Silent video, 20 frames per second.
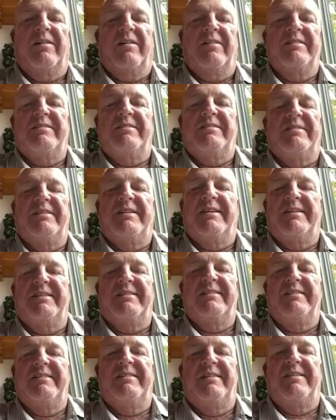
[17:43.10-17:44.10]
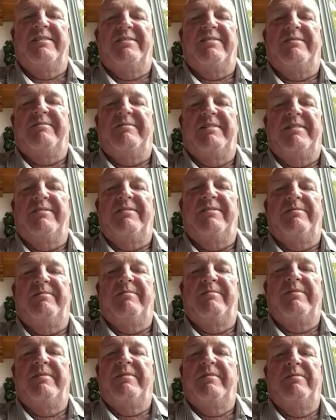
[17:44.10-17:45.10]
it's uh, it, it's it's
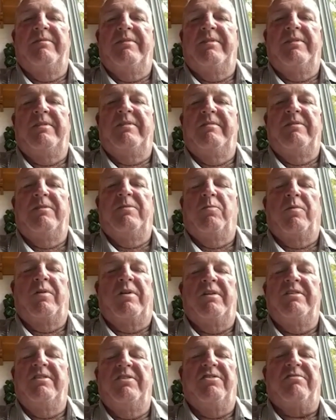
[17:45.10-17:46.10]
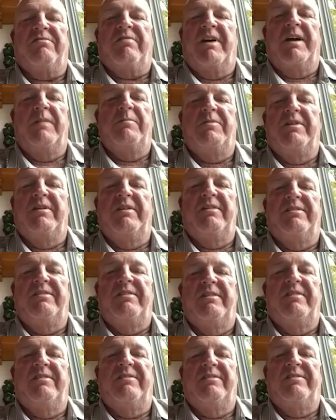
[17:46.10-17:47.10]
the word describes it. It's
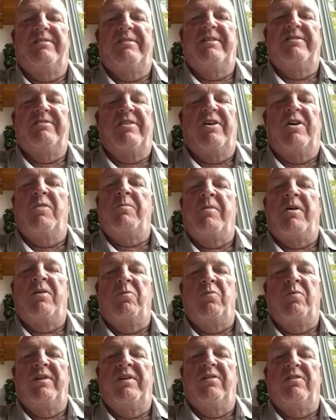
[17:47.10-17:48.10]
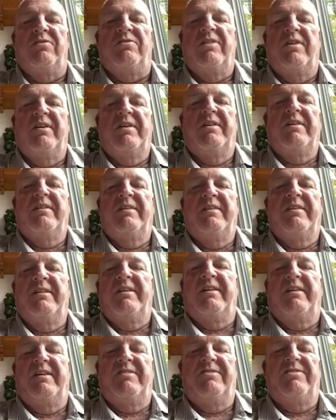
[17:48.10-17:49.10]
it's it's home on wheels.
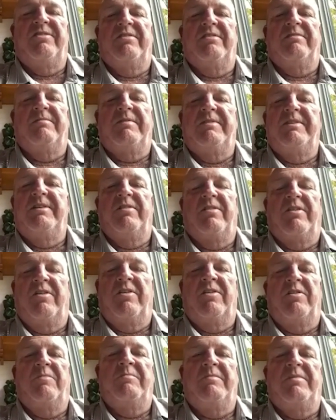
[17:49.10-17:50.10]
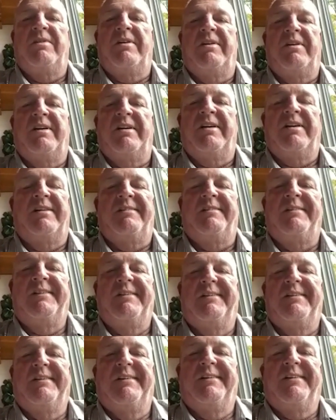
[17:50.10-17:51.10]
It, it's your your home. Uh,
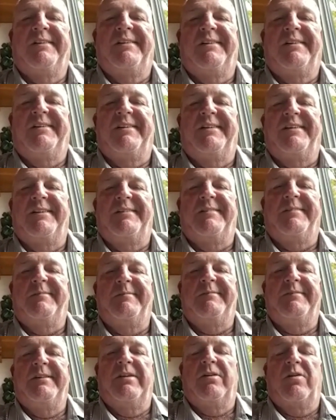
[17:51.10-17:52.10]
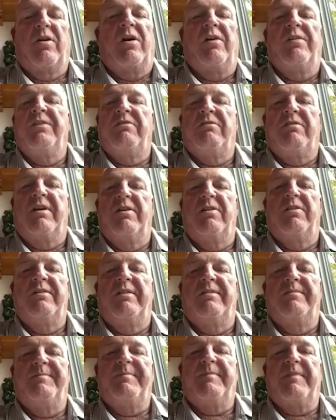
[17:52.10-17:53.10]
uh, you know, on the road.
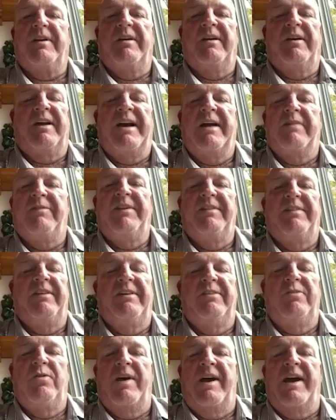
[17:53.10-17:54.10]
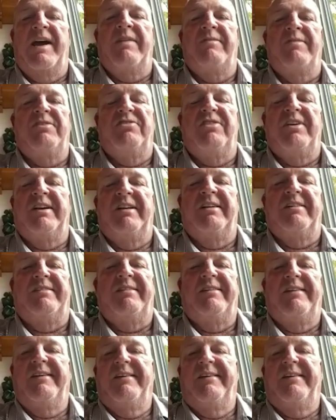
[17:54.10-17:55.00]
Uh, everything you have is in it